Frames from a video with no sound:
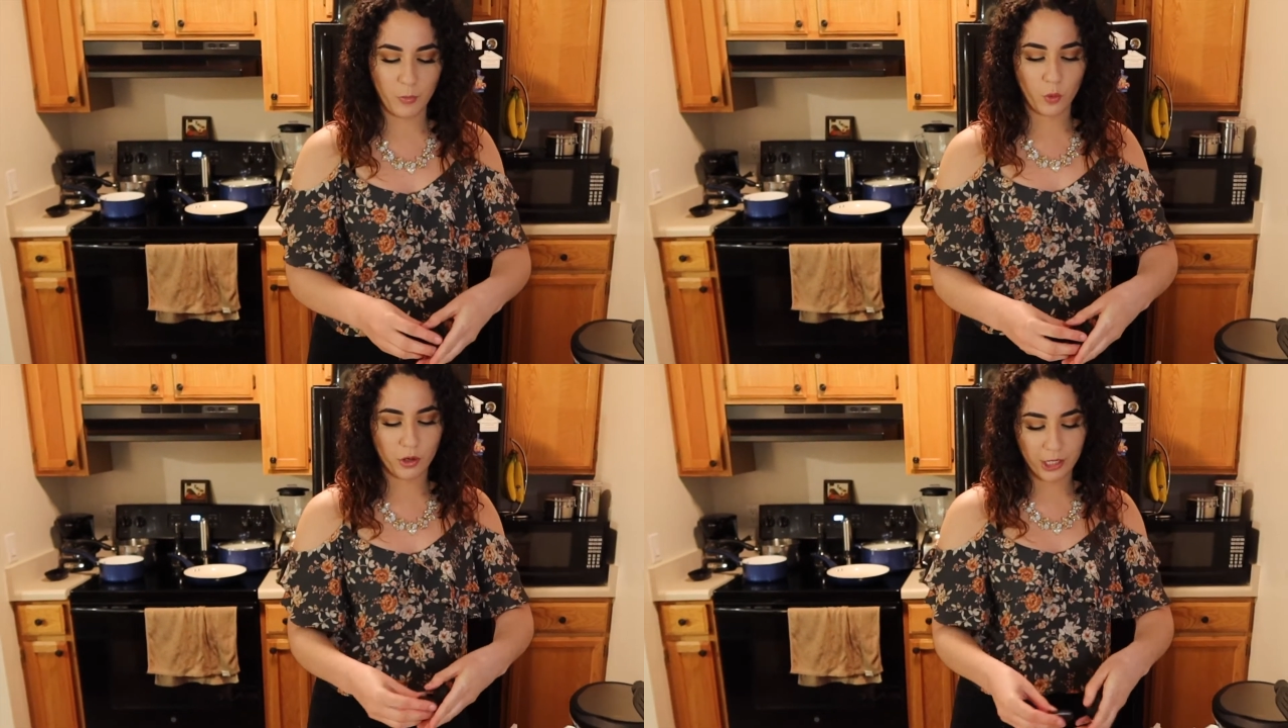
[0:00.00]

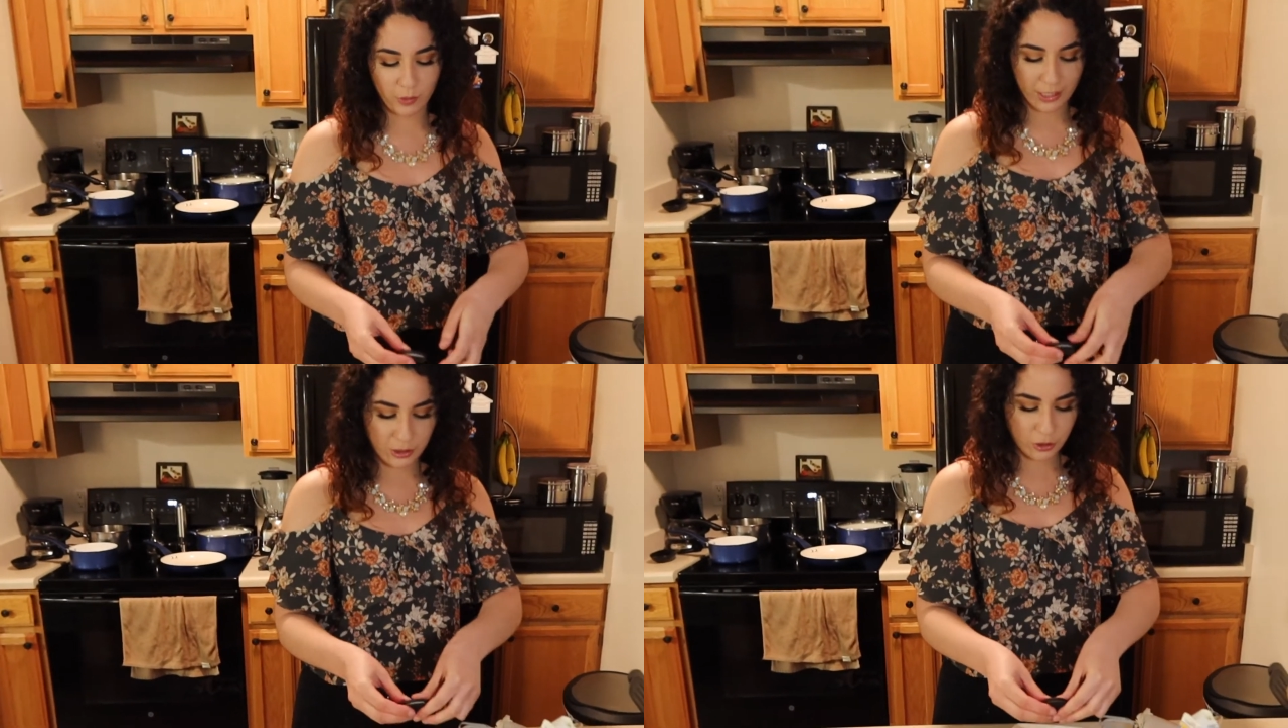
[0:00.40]
Oreo
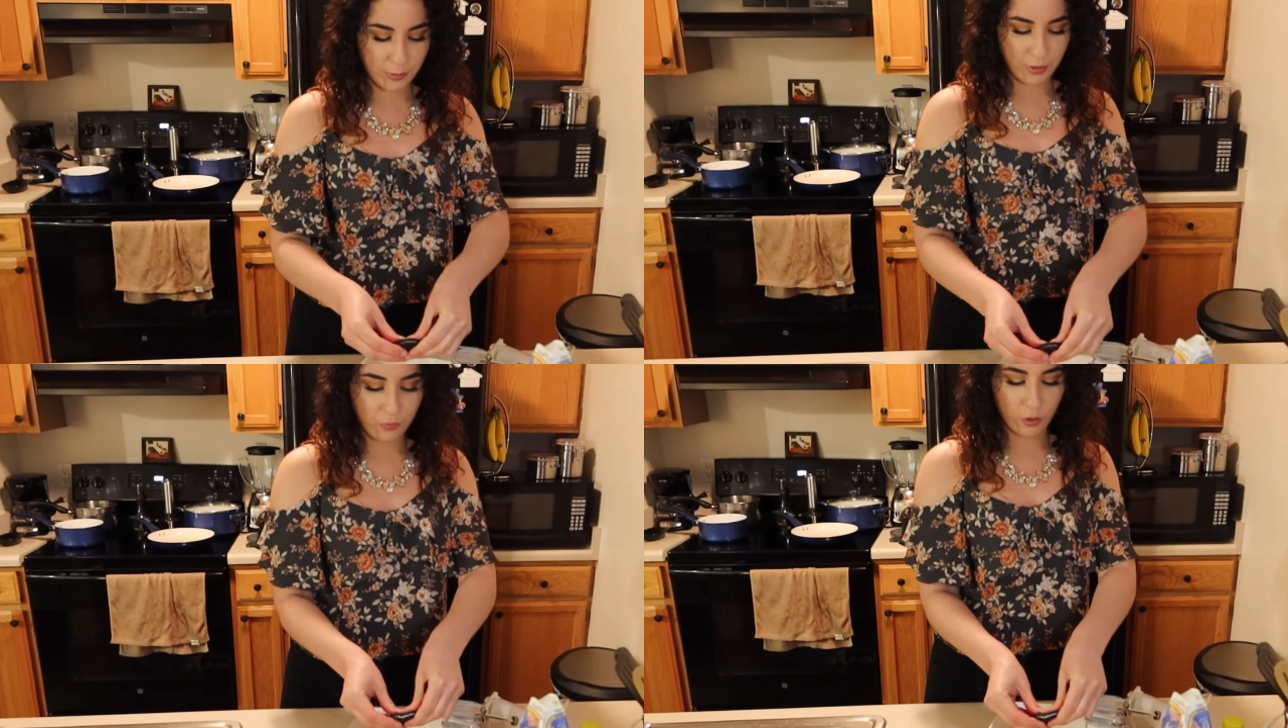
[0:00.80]
ice
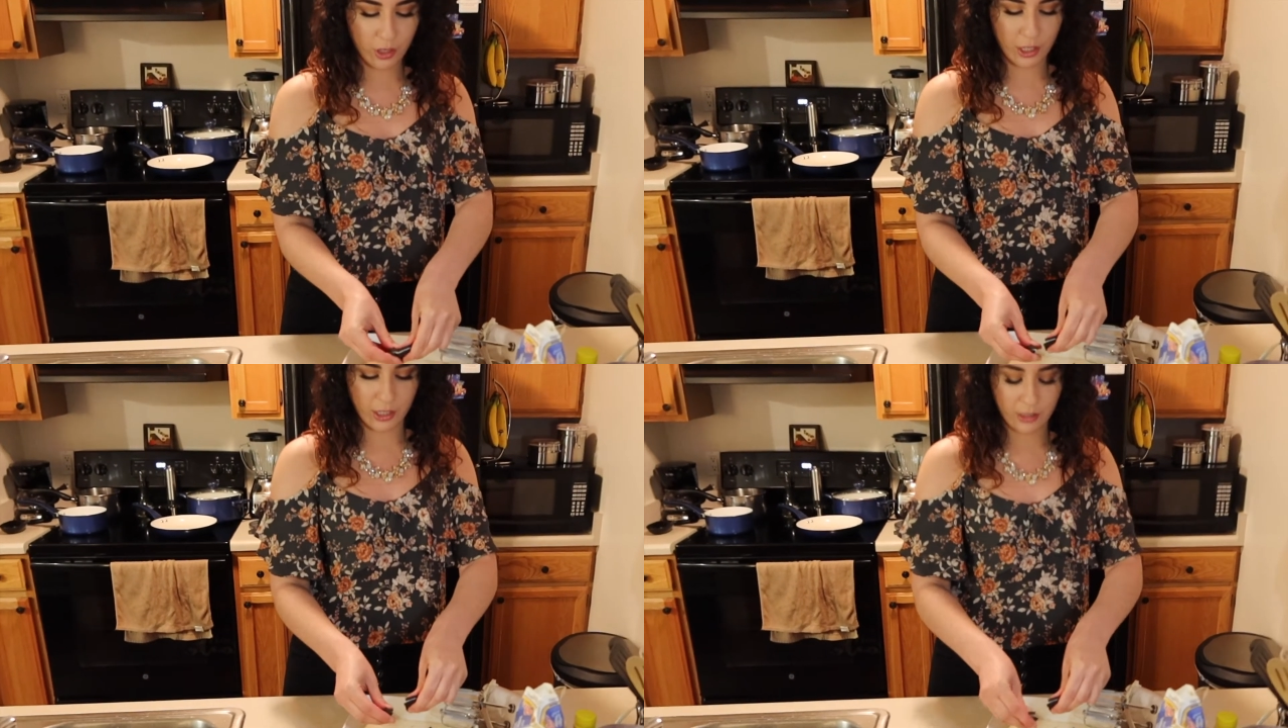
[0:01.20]
cream before
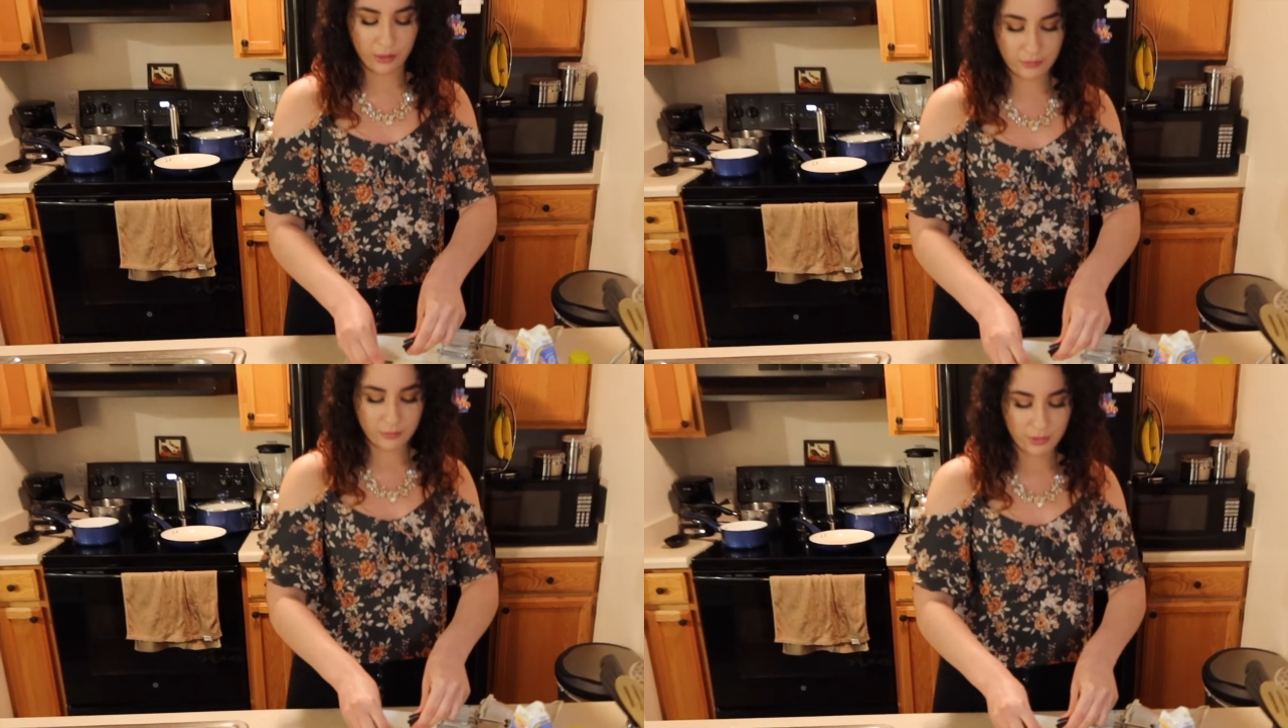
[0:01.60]
or
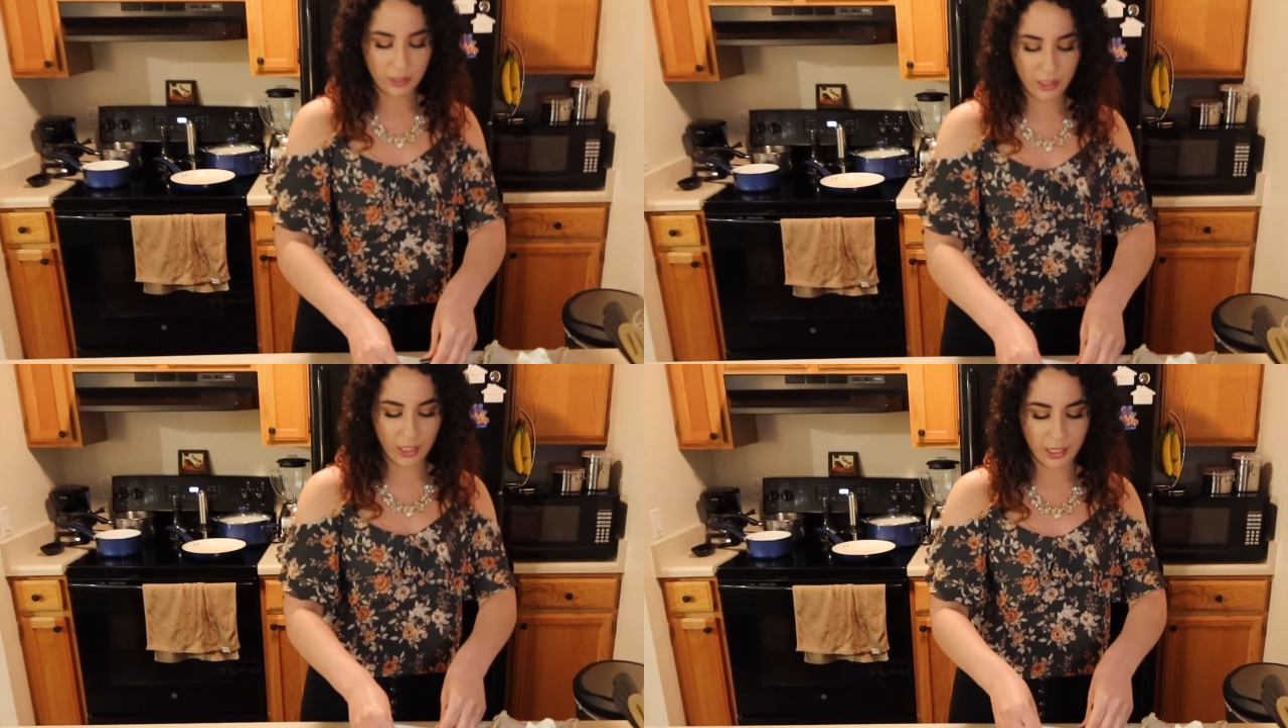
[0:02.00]

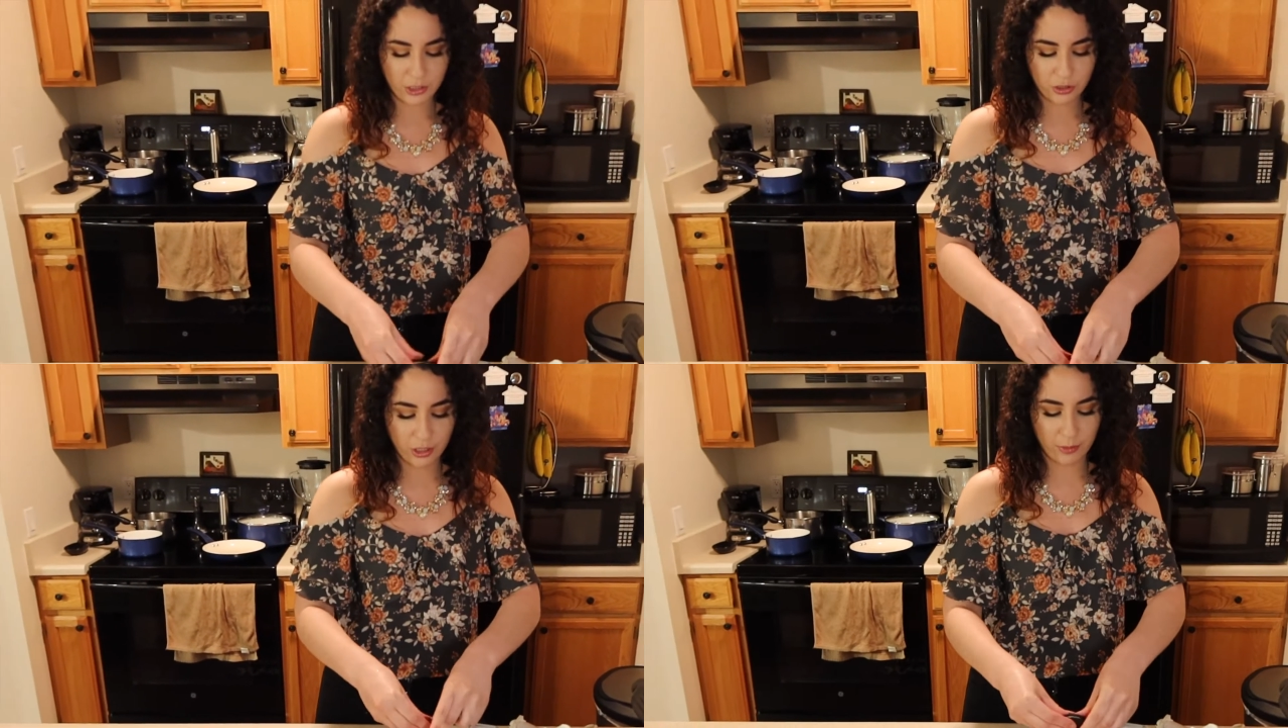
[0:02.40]
cookie
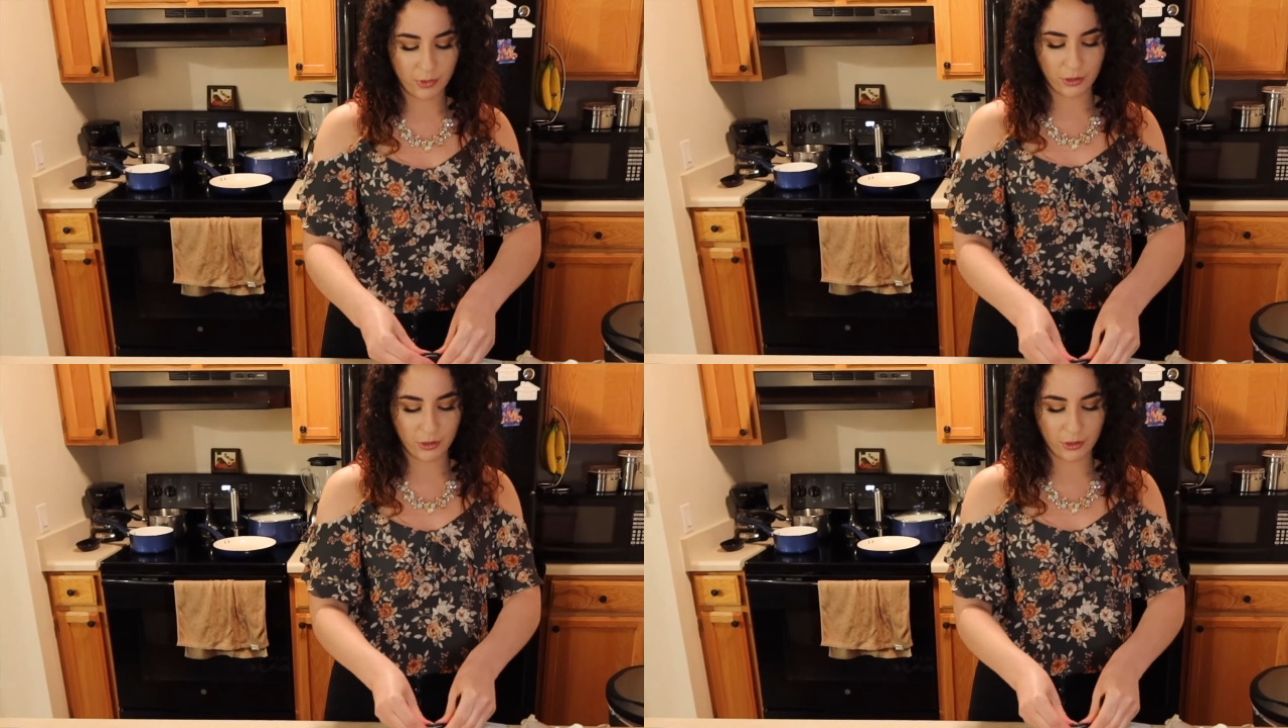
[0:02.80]
ice cream,